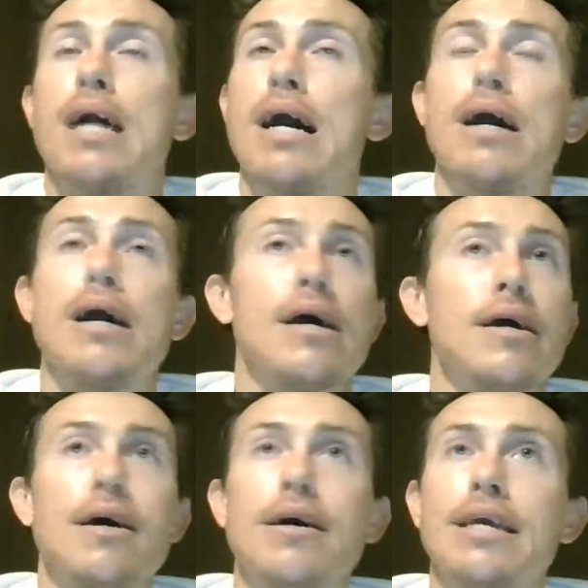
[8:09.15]

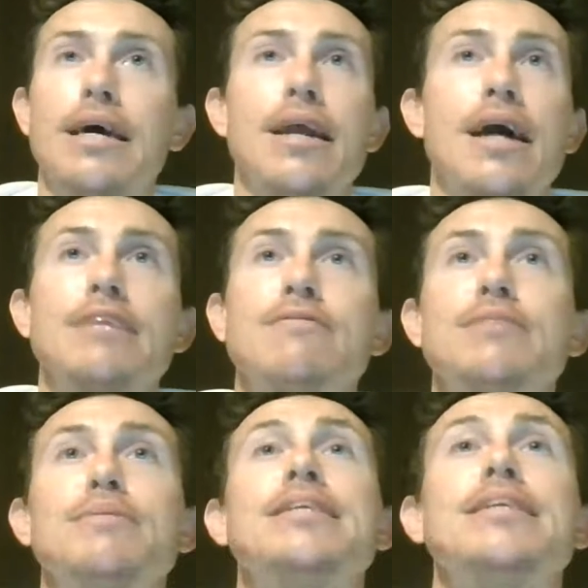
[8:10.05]
I cannot
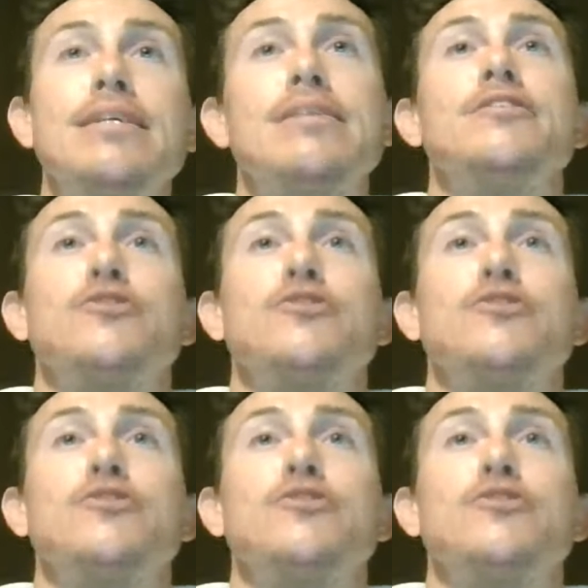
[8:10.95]
even begin to